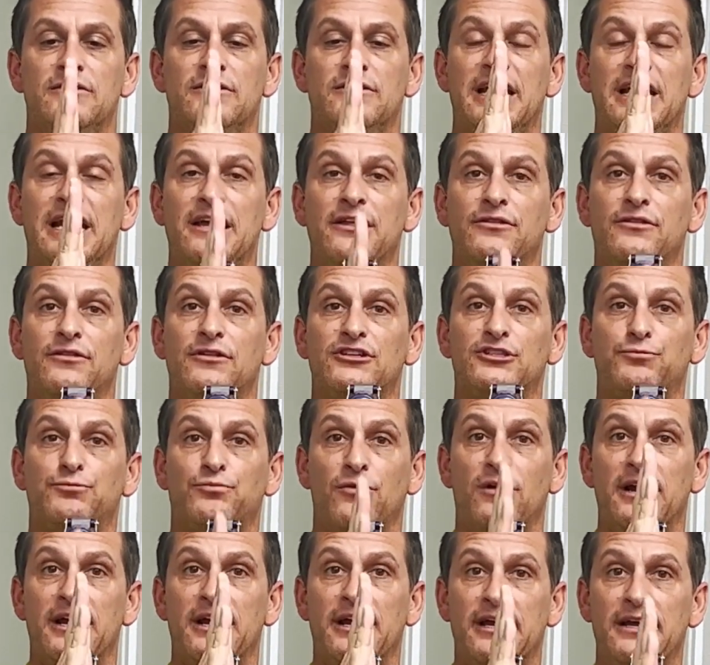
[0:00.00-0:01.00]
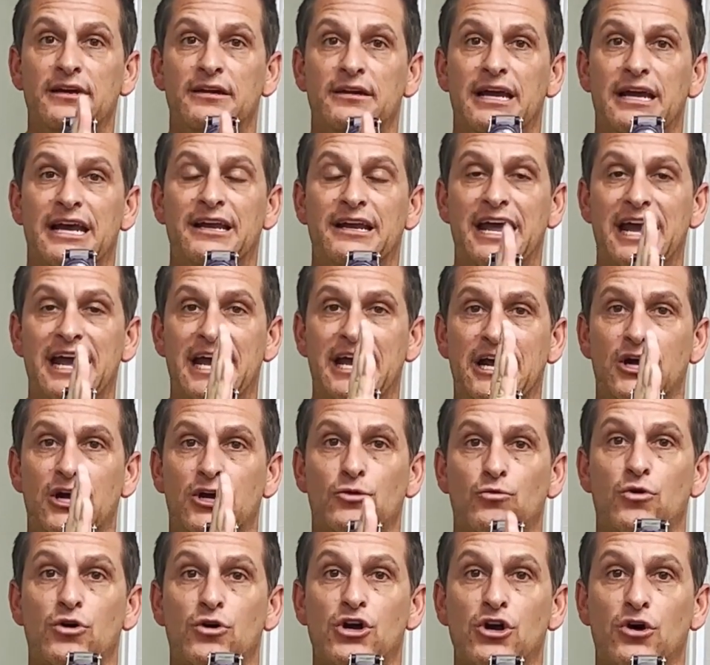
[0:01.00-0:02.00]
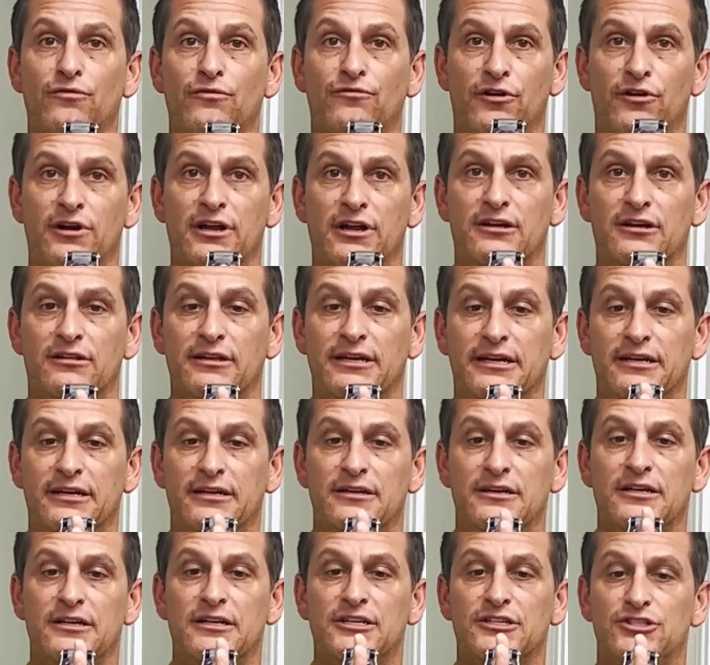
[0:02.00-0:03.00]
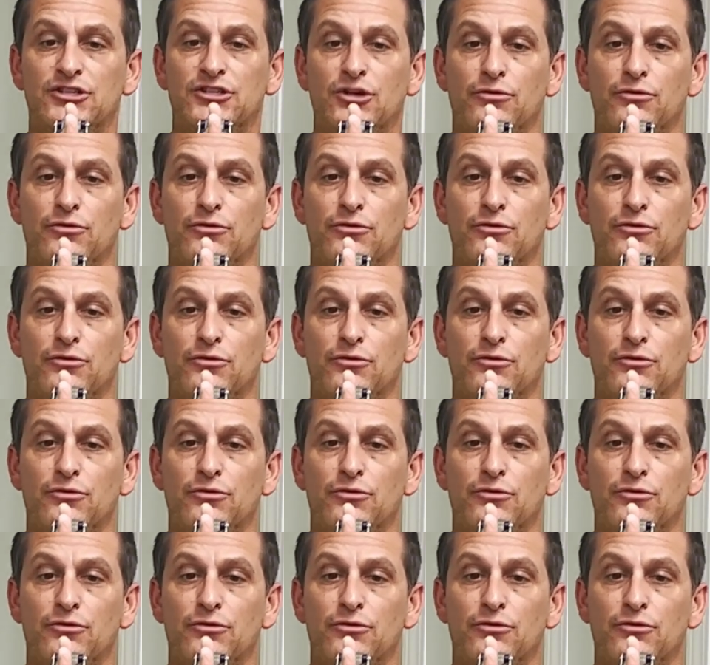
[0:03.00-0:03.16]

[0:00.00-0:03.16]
and the spray and air will go vertically. So